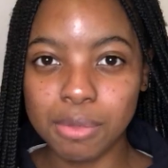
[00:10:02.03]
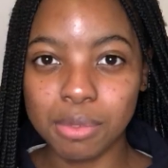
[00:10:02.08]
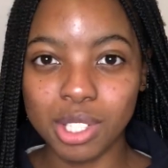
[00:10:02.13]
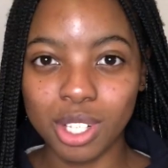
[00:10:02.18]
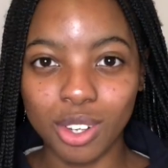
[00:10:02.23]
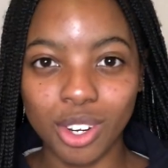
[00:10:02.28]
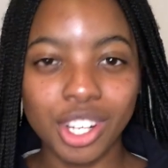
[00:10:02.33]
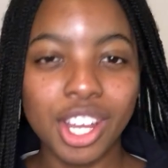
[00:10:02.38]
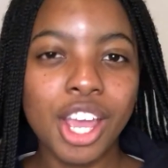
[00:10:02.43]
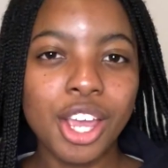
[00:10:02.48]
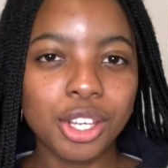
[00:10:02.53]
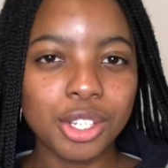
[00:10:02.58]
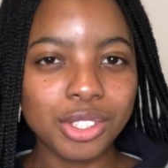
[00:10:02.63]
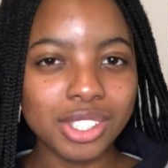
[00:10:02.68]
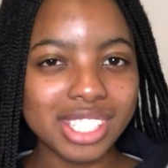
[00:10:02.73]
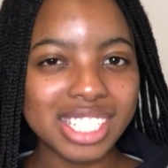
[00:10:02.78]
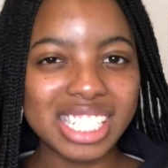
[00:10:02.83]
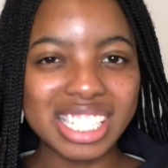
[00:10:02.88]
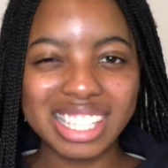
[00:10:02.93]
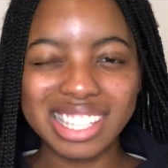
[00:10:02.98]
a lot. You
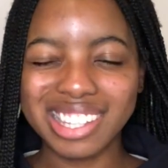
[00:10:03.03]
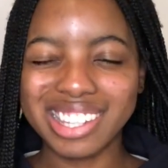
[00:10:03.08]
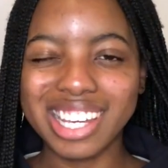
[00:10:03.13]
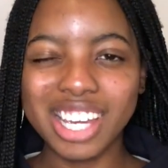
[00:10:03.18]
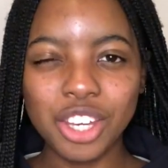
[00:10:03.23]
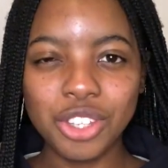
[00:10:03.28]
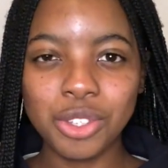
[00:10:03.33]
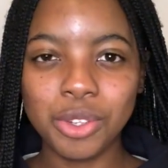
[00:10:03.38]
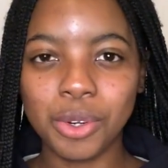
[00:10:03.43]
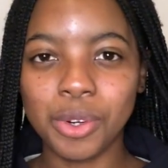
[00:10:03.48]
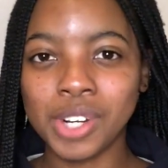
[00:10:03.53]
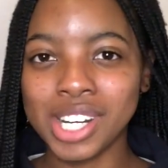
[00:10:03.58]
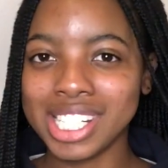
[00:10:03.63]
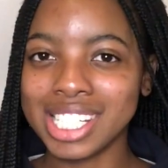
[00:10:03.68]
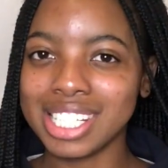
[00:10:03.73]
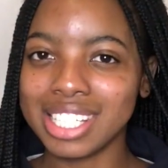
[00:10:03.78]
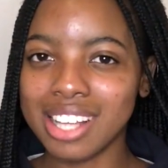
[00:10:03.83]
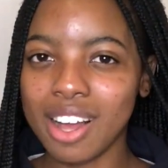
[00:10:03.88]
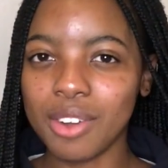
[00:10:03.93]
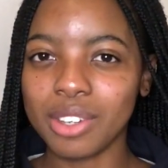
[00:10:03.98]
see, there you already
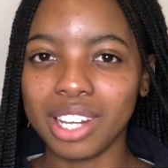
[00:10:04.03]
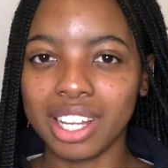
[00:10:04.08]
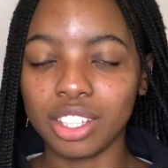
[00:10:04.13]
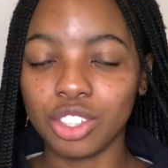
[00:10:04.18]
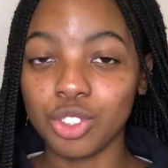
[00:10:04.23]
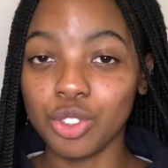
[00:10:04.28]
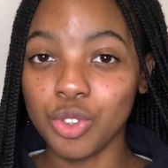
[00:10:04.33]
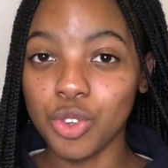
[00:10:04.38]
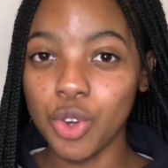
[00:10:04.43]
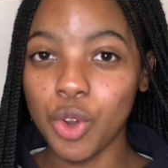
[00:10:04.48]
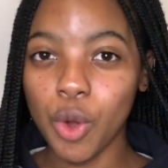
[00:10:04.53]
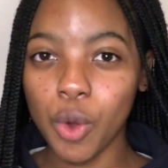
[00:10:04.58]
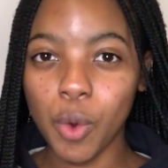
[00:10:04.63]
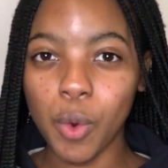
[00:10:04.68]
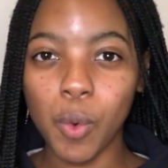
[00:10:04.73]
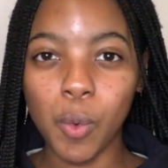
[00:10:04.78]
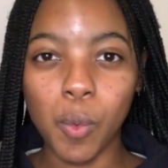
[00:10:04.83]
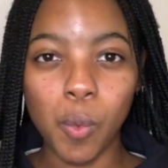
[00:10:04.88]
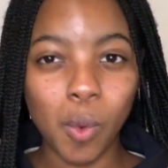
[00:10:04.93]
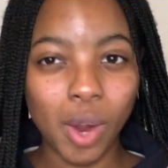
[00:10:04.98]
sound like you
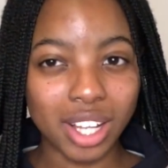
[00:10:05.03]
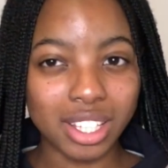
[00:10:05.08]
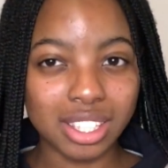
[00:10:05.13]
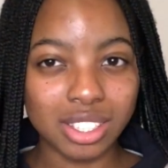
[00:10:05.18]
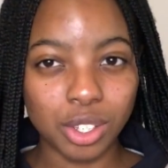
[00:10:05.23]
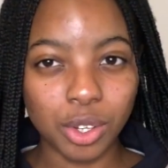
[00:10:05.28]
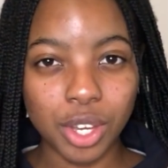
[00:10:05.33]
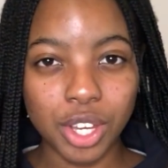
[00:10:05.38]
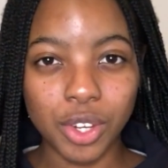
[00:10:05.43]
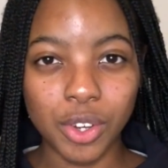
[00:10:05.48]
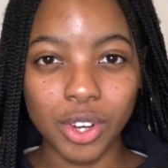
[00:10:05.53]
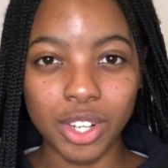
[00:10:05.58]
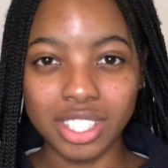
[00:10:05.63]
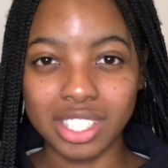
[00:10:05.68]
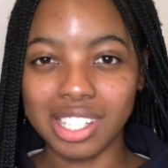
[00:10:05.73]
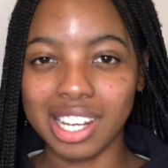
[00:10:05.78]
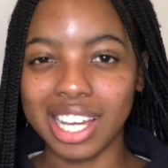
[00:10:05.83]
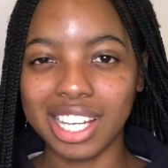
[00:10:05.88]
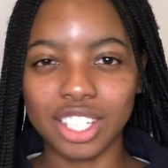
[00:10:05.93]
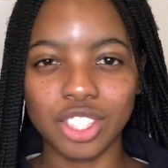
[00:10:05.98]
know what's going on,
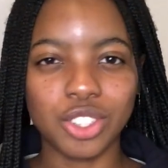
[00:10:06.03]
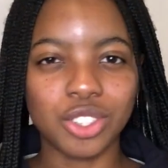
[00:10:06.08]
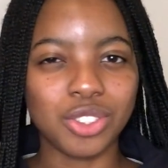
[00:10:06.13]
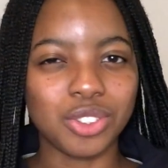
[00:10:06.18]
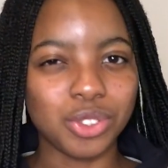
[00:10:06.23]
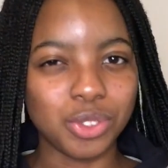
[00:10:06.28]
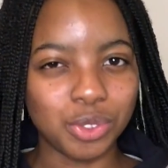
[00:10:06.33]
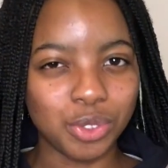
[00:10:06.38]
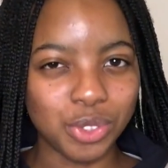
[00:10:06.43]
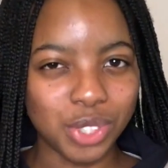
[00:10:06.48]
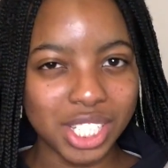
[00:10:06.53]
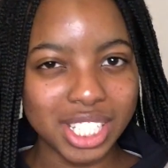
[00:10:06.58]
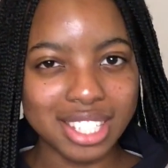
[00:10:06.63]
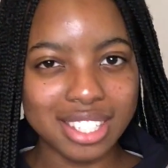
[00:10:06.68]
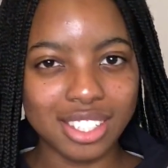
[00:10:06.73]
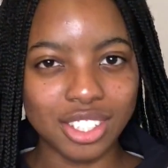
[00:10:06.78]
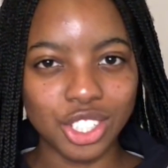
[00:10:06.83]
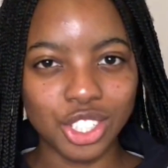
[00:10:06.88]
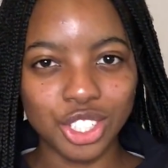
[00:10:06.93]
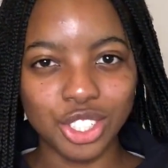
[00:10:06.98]
like you
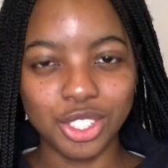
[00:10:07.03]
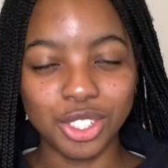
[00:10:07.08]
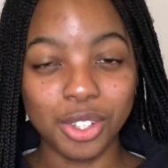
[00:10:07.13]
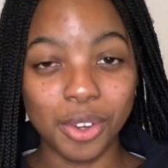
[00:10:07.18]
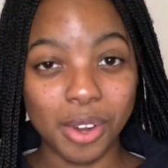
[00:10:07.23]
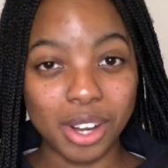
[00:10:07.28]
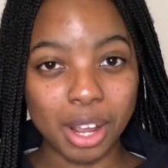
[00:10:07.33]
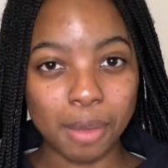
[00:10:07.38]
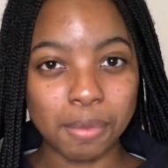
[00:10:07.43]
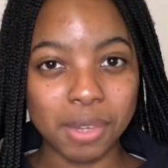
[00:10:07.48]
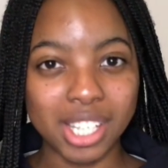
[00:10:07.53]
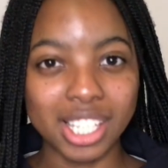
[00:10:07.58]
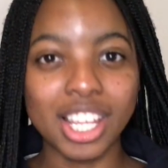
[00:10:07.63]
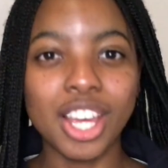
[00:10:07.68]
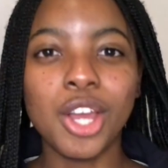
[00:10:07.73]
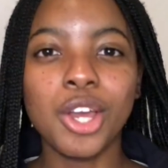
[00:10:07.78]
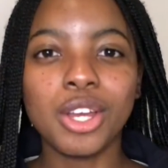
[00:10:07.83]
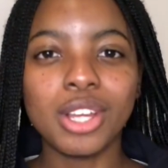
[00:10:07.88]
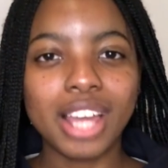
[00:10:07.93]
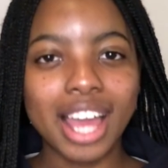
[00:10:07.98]
researched, you know what I mean?
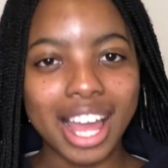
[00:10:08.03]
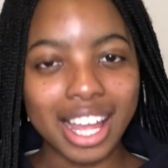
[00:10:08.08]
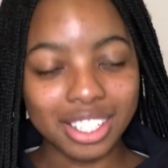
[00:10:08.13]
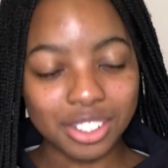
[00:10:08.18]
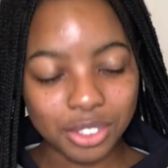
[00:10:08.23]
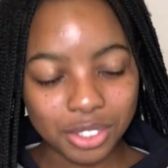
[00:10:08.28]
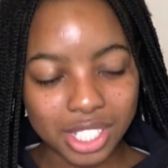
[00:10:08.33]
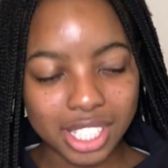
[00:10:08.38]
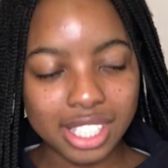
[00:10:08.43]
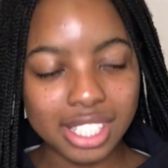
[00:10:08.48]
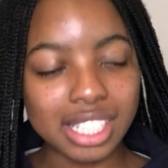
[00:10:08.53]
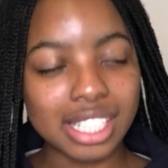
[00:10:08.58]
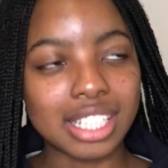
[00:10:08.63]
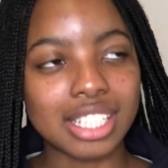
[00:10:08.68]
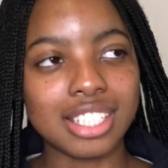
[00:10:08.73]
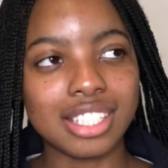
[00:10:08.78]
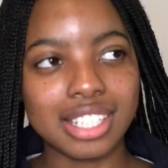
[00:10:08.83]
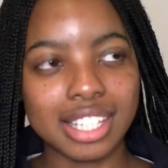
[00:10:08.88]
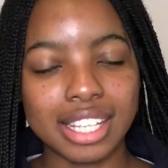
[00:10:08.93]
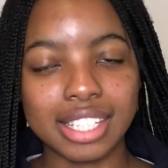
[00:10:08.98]
And research,
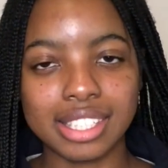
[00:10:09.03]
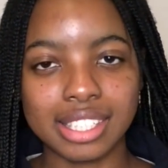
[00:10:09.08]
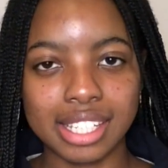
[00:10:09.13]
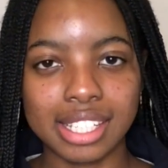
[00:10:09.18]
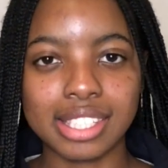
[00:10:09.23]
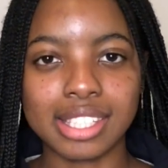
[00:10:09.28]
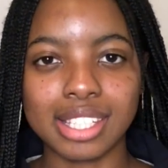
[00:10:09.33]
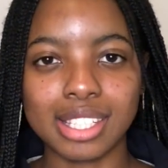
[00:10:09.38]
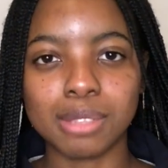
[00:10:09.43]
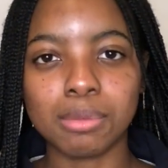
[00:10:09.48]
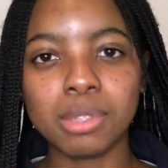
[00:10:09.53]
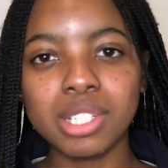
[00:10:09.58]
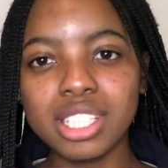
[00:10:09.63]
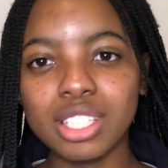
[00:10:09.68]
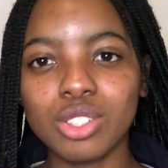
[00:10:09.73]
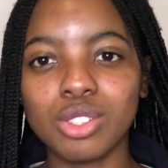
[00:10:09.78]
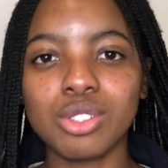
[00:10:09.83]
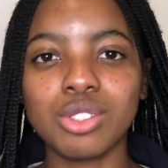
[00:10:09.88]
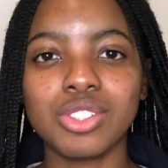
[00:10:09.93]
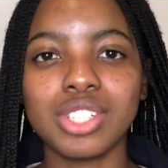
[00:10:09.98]
yes, please
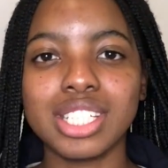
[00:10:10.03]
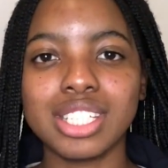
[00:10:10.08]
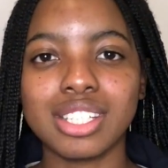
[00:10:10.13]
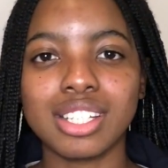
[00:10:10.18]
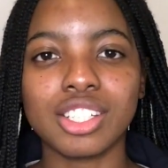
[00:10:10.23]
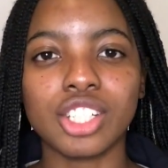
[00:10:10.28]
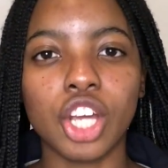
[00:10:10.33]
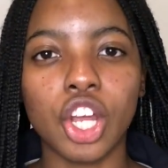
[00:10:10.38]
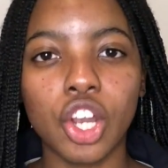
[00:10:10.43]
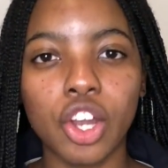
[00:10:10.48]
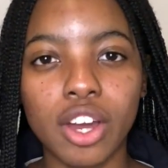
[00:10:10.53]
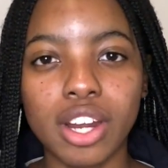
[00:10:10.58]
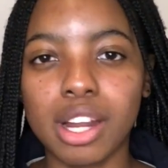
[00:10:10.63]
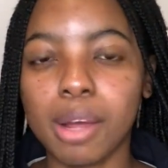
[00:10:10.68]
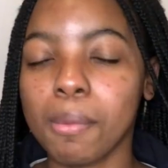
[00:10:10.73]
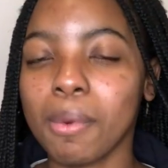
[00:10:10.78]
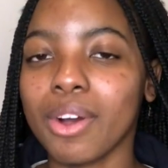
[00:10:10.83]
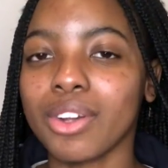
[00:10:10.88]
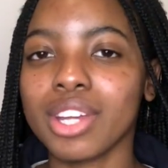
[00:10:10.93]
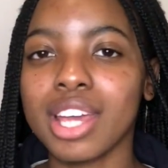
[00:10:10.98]
do research a lot
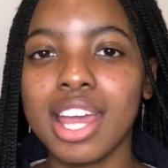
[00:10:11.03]
about